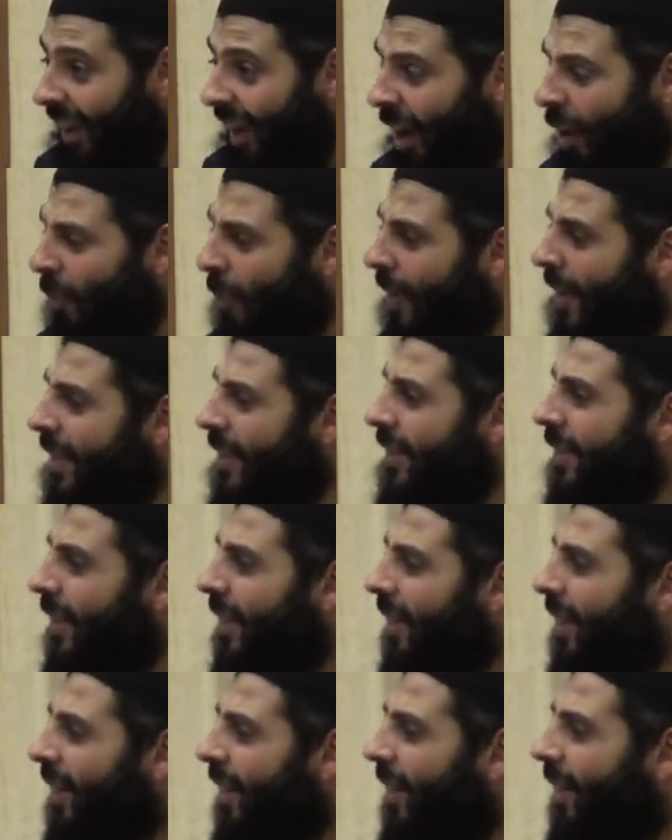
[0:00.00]
How many
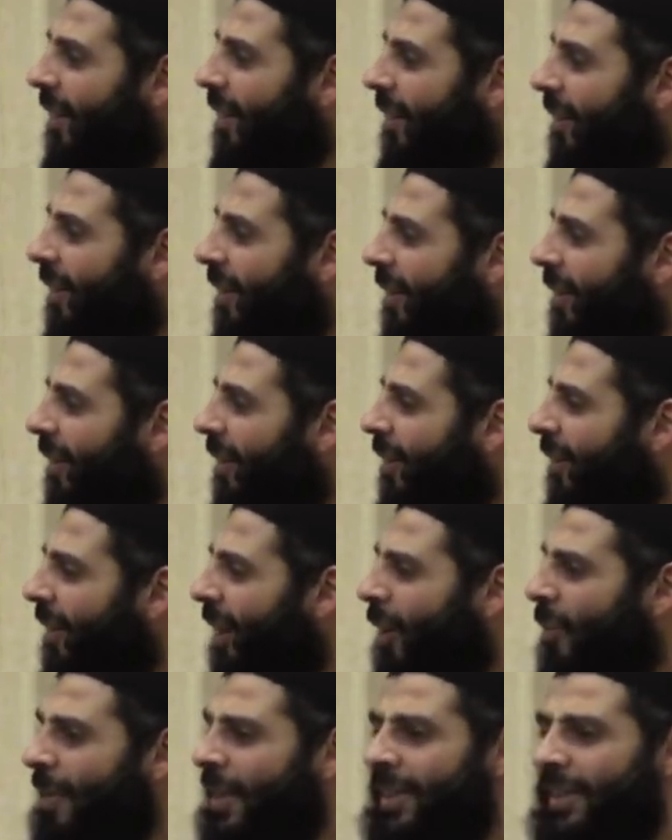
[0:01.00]

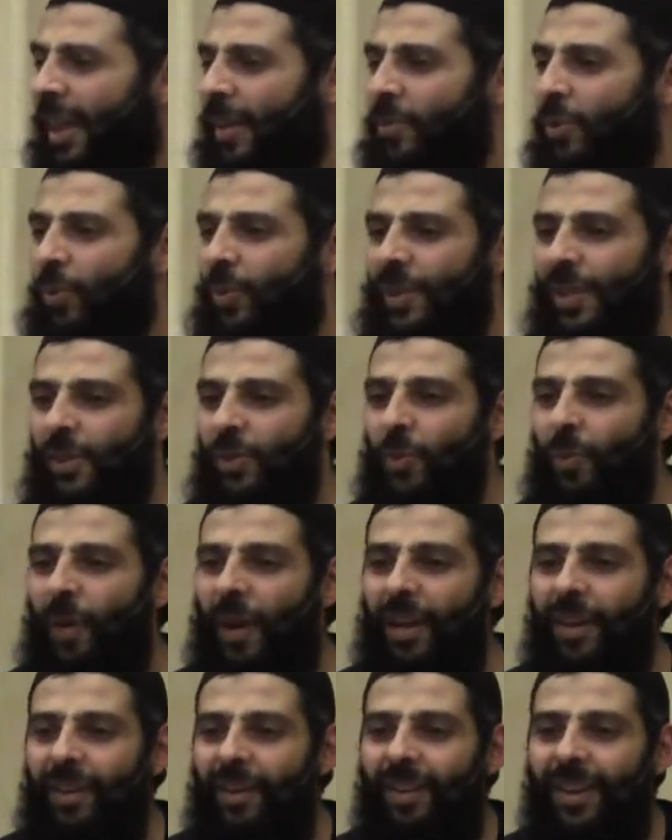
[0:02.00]
how many times do we say
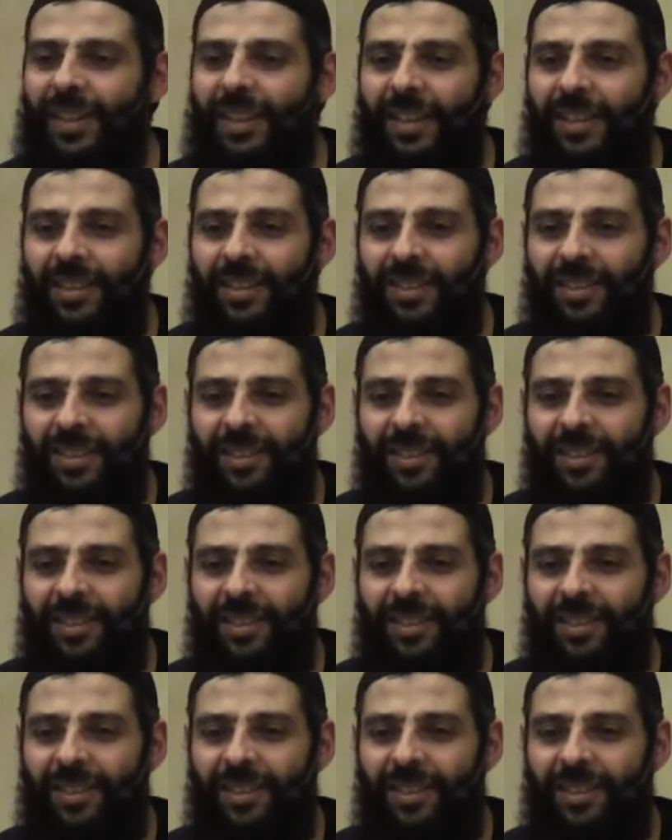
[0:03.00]
subhanallah a day?